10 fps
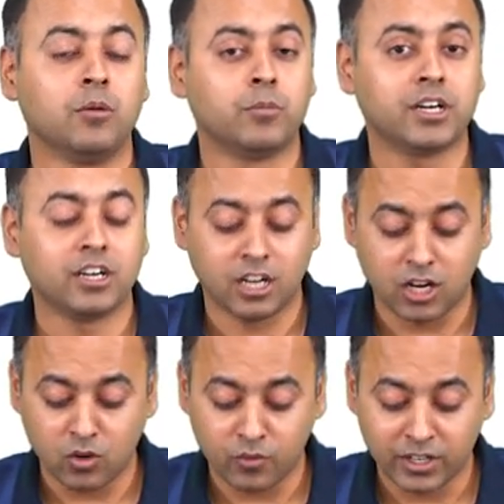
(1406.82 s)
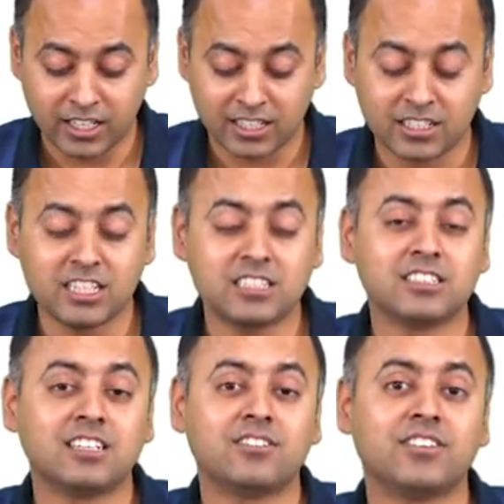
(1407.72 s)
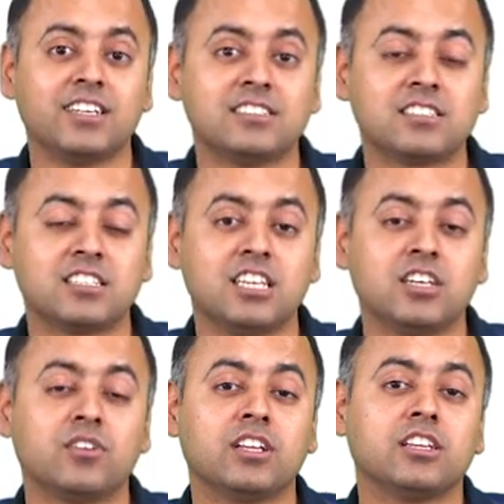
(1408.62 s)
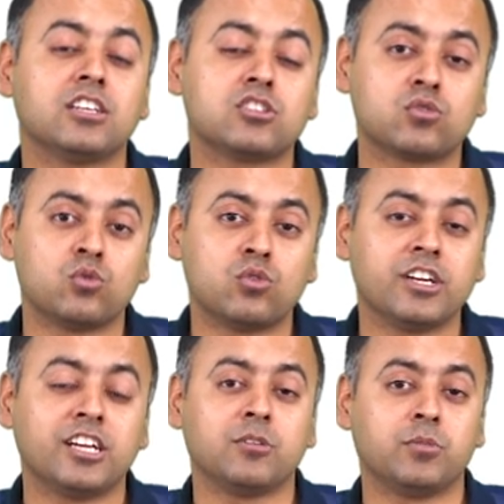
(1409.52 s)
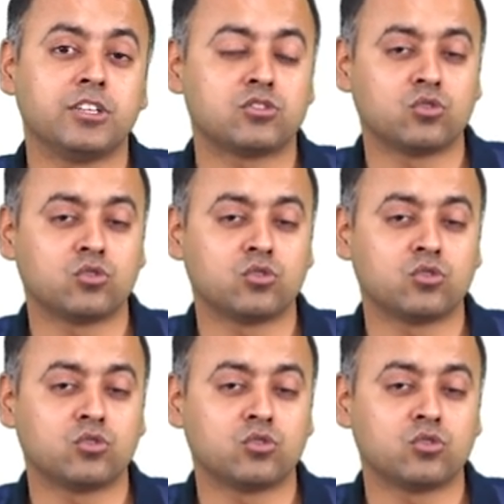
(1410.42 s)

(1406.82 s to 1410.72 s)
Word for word: But now, when I reach the phase 3, when the stored ATP,